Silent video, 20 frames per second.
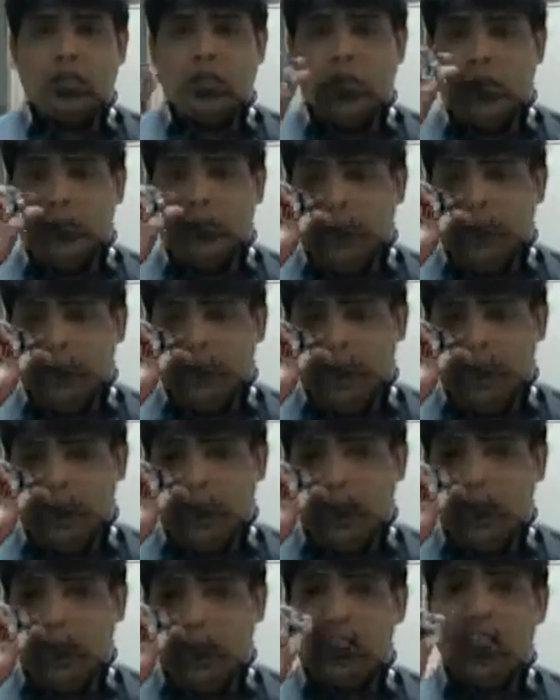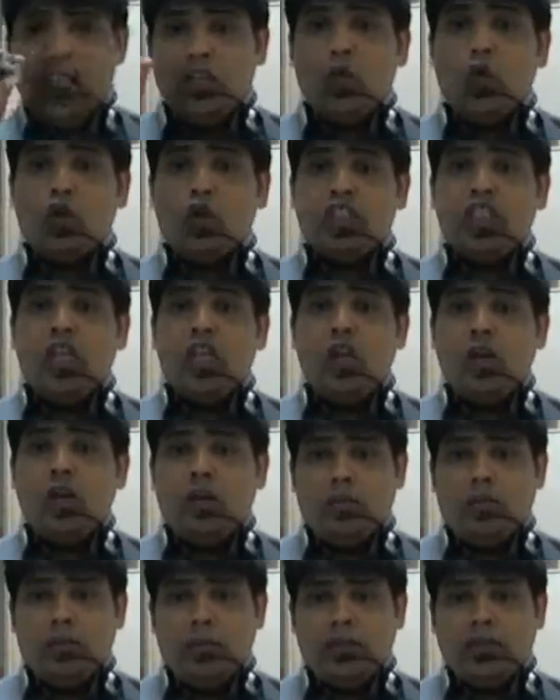Third method is the notional
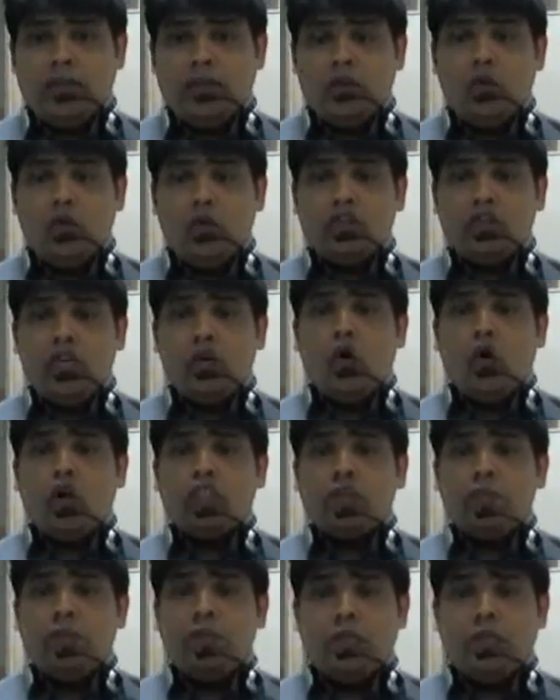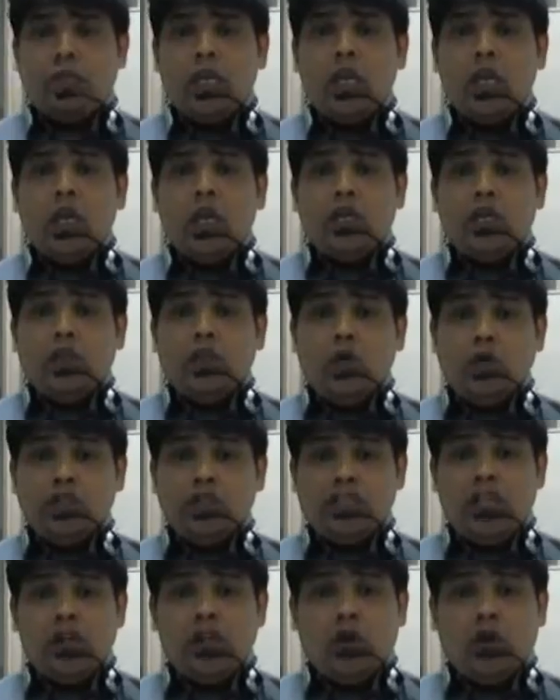cost method.
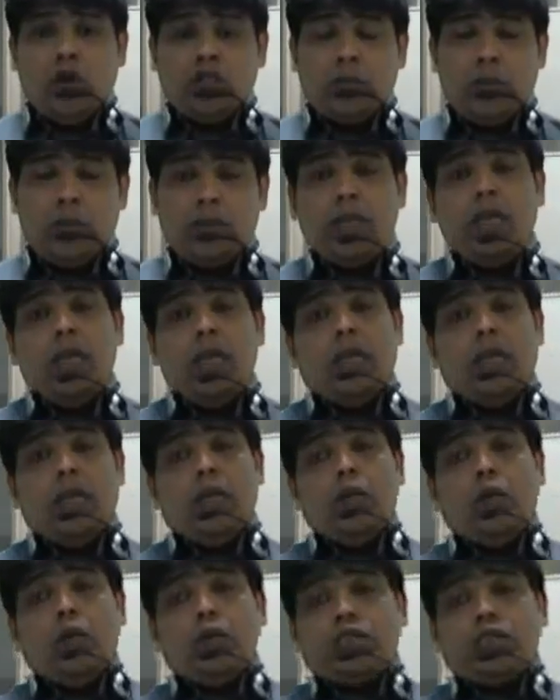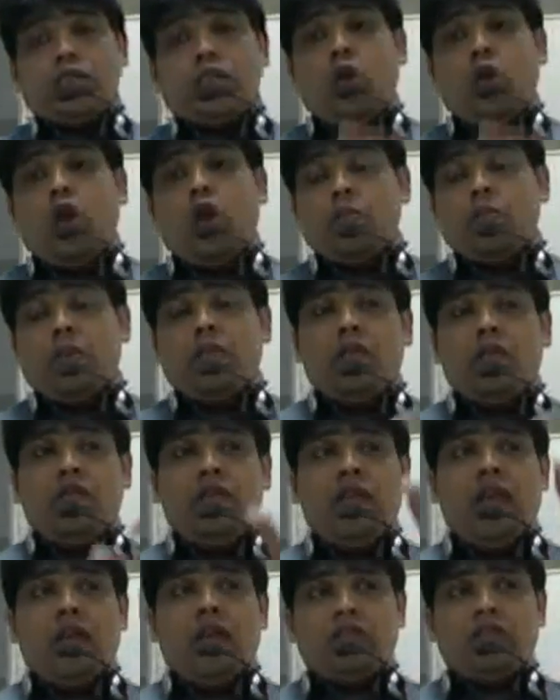Notional cost method. In notional cost method,
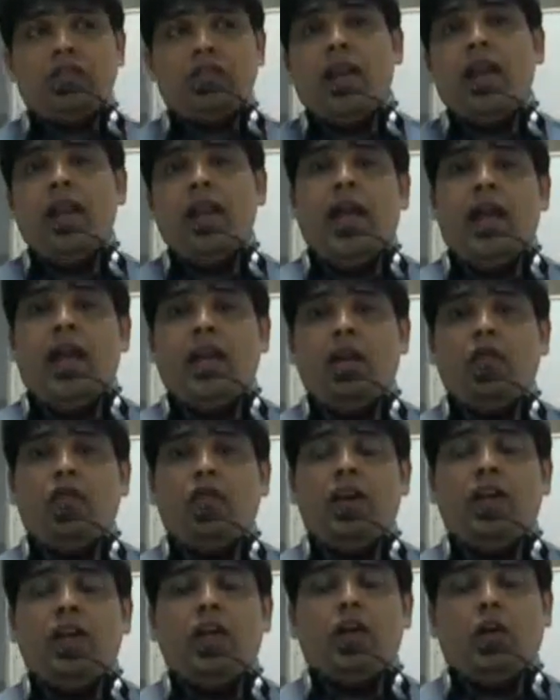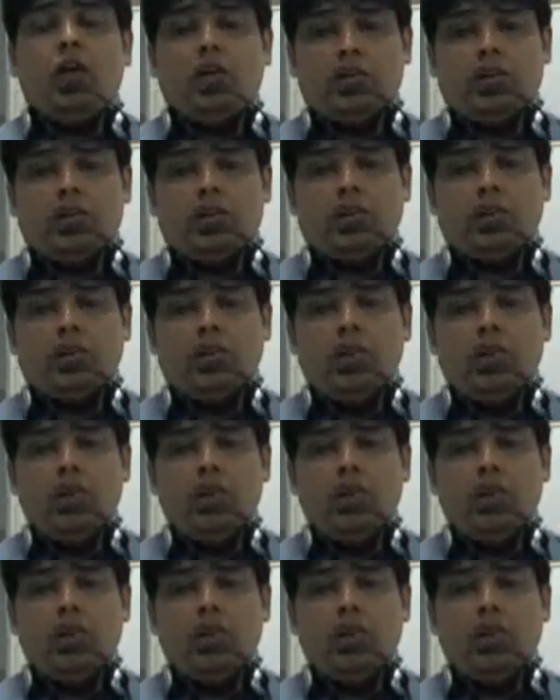we have standard and inflated cost.